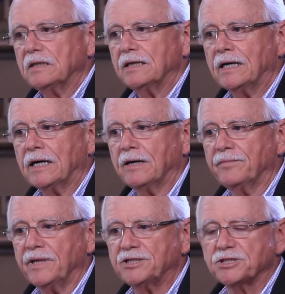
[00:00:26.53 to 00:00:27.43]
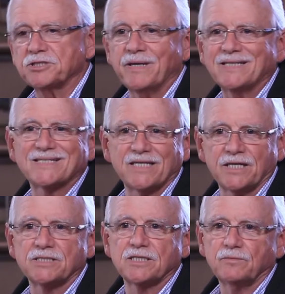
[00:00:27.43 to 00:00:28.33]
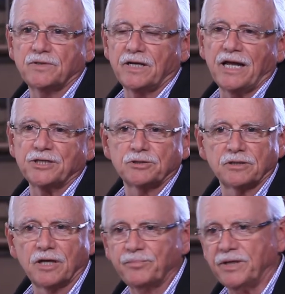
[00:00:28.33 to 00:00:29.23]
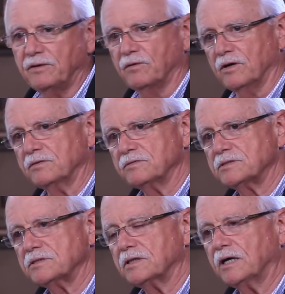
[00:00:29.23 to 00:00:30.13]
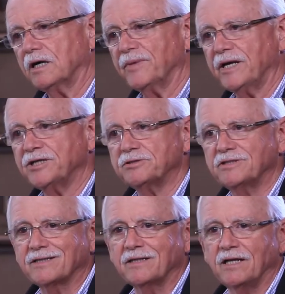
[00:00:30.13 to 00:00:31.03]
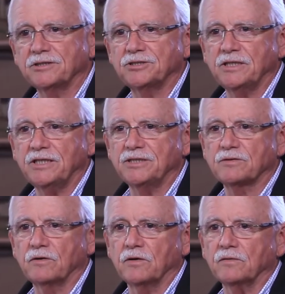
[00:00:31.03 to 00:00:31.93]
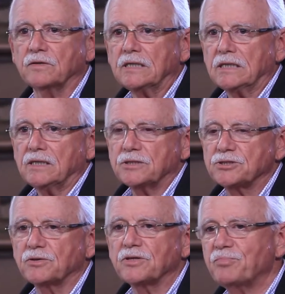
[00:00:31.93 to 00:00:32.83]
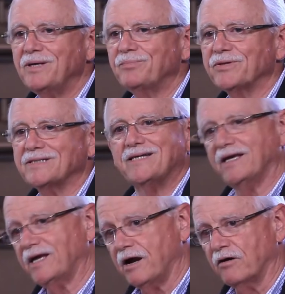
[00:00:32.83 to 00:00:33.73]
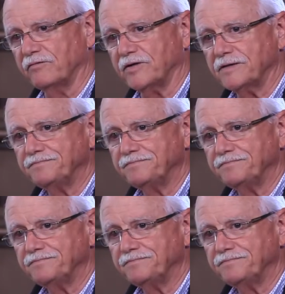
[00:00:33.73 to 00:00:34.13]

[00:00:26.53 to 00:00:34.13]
Um, it just makes sense that as your company grows um, and as your technology needs grow, so do the people that take care of it.